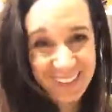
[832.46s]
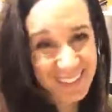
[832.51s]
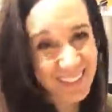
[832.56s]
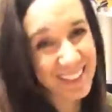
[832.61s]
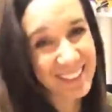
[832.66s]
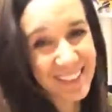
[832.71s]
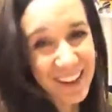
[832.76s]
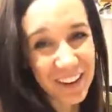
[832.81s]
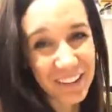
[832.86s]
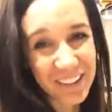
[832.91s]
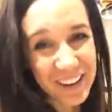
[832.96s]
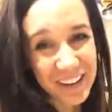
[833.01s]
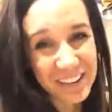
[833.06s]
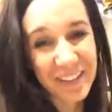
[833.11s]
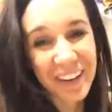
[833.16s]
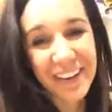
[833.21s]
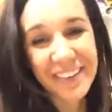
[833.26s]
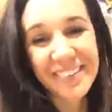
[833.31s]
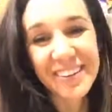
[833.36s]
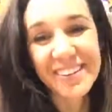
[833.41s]
that's how we do
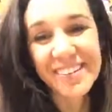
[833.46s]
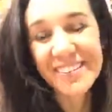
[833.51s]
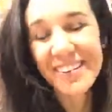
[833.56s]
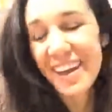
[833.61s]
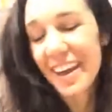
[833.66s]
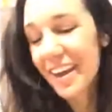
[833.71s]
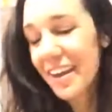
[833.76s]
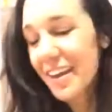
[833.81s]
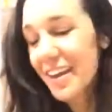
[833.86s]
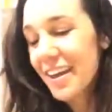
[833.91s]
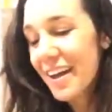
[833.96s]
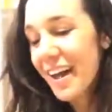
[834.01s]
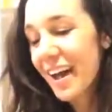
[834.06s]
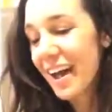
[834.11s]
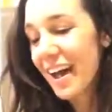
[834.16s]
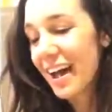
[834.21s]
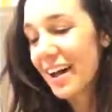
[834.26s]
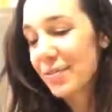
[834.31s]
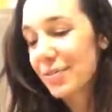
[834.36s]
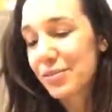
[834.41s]
Valentine's Day.
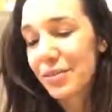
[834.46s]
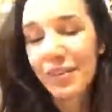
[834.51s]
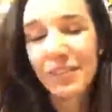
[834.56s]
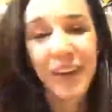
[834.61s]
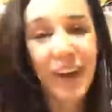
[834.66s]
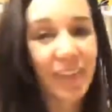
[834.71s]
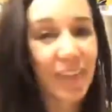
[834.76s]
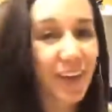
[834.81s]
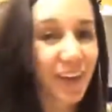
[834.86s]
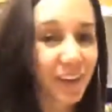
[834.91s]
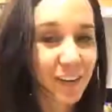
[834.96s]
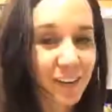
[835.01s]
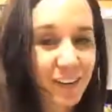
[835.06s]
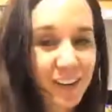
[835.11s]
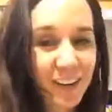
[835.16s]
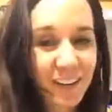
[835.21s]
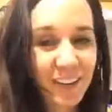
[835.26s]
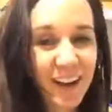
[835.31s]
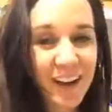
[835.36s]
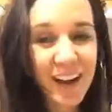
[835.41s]
So I've got that
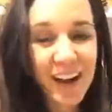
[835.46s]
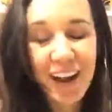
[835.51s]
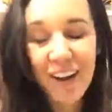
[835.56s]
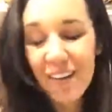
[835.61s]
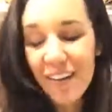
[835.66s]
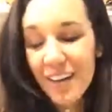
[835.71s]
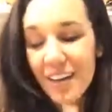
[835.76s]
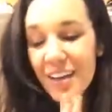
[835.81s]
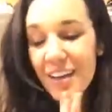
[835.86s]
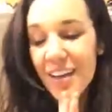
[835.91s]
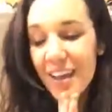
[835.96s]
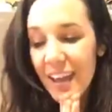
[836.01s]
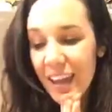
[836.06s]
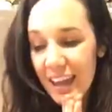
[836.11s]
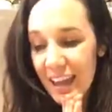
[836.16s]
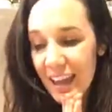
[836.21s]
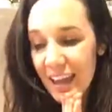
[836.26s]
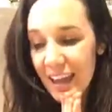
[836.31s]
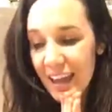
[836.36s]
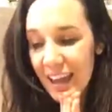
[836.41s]
cooking right now.
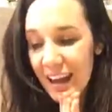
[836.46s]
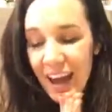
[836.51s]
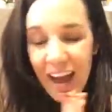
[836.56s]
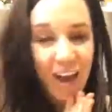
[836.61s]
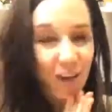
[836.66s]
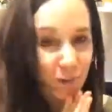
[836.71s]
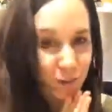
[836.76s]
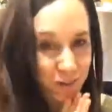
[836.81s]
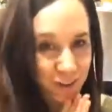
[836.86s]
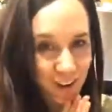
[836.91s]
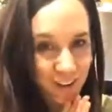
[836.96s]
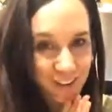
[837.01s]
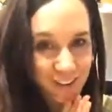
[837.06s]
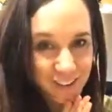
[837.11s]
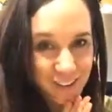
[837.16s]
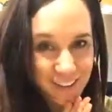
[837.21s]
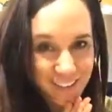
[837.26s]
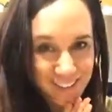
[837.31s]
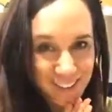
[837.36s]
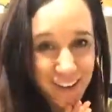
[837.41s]
And I will talk to you
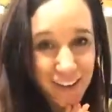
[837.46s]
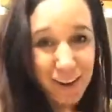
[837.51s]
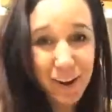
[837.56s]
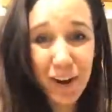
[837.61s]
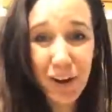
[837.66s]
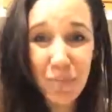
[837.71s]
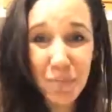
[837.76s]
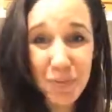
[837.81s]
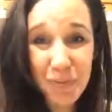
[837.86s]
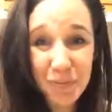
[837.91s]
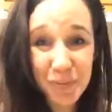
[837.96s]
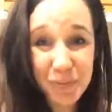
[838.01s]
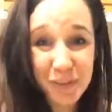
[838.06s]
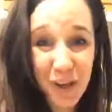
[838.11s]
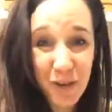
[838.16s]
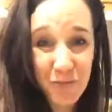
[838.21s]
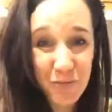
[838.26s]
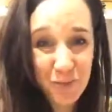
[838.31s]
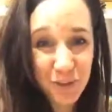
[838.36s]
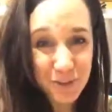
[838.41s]
guys later. I hope this was
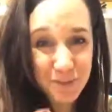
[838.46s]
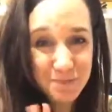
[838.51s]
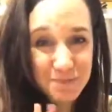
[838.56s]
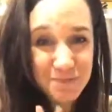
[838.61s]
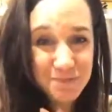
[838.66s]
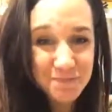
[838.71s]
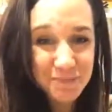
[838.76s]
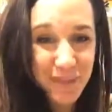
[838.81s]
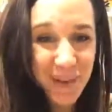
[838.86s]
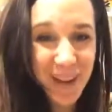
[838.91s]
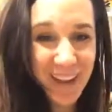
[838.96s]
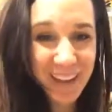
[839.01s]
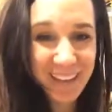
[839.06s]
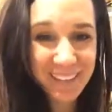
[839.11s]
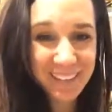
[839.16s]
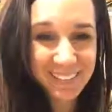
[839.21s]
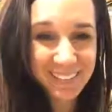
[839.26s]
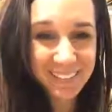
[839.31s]
helpful. Bye.